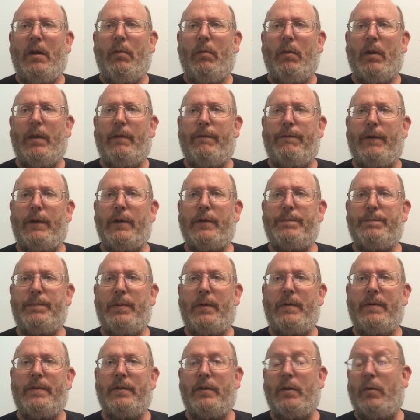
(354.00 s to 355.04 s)
Well, the first
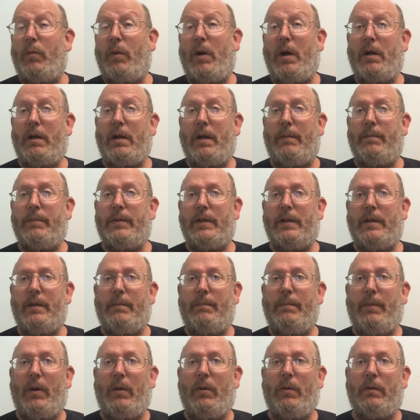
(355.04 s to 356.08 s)
person to walk up to the
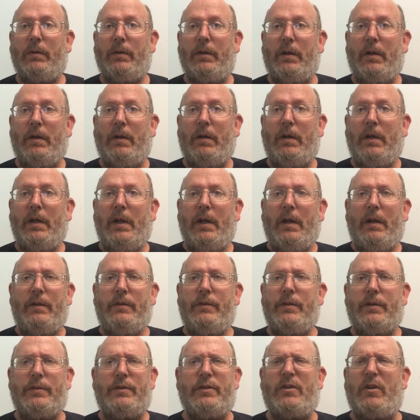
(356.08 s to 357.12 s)
boulder
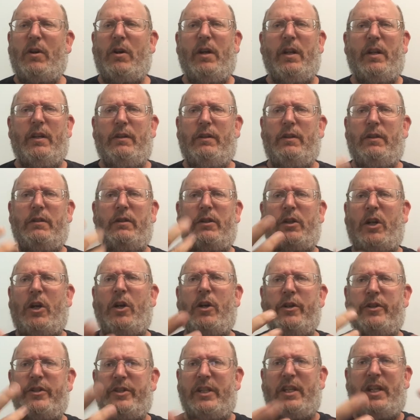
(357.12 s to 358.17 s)
just started
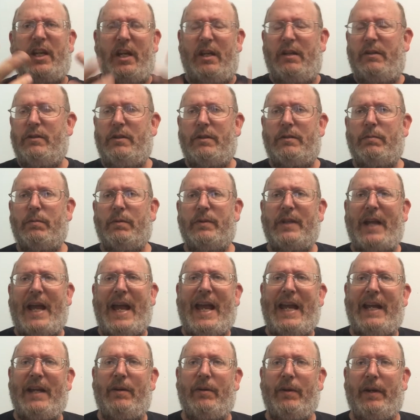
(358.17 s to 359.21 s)
cursing it, just was
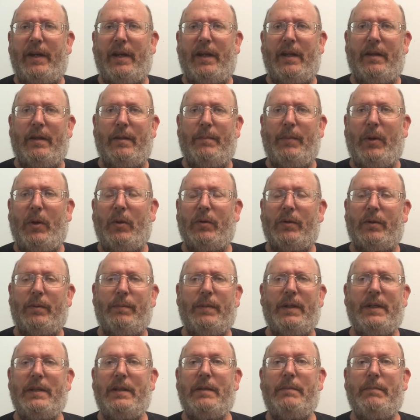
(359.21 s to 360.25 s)
angry at the boulder,
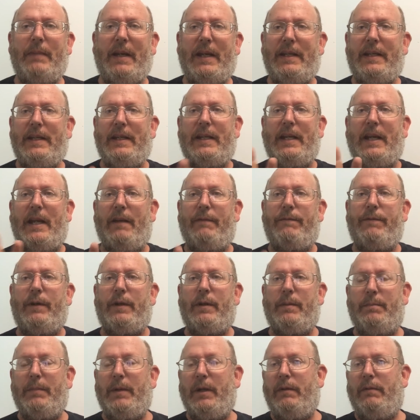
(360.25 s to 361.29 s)
but didn't make any effort
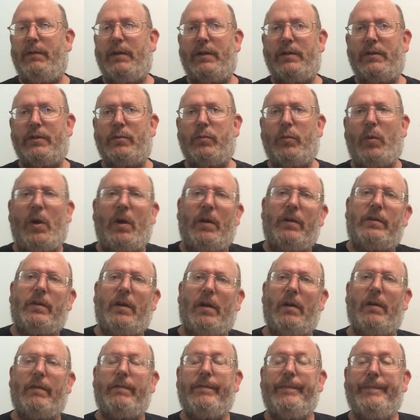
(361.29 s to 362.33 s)
to move it, just walked
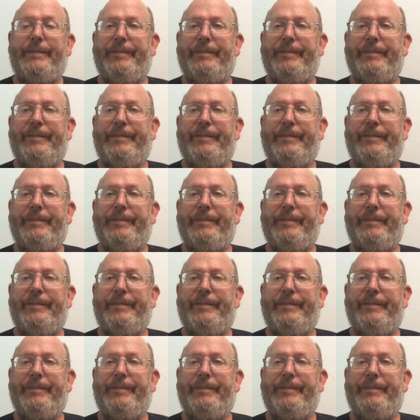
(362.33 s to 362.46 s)
off.